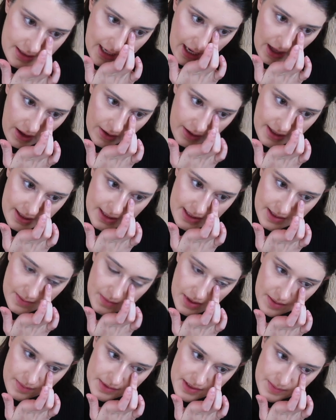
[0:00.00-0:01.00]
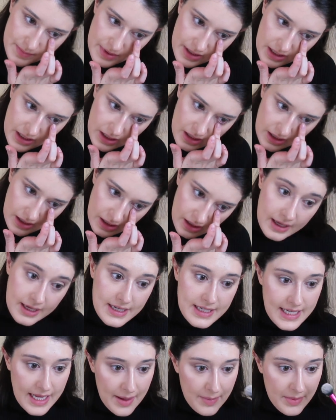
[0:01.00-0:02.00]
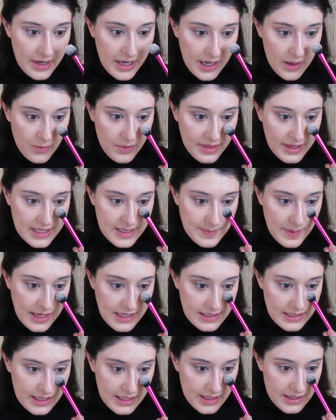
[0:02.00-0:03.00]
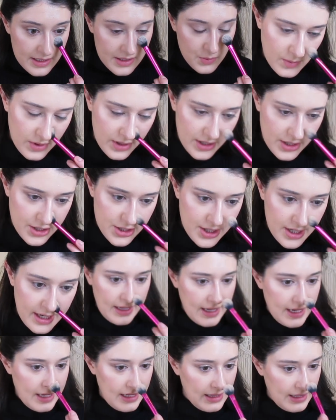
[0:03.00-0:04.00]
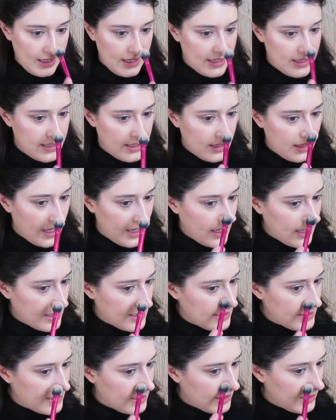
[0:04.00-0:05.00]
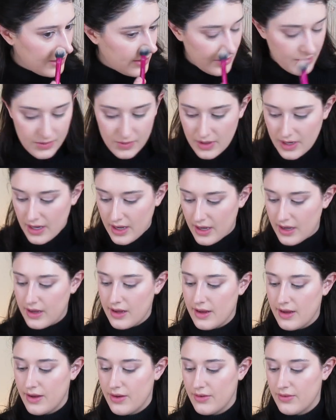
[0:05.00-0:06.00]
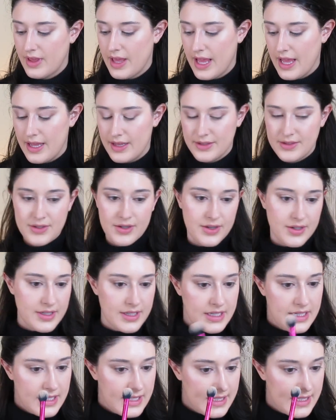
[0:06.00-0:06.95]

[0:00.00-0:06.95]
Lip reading: talc can sometimes be contaminated with asbestos, which can lead to like a slew of cancers and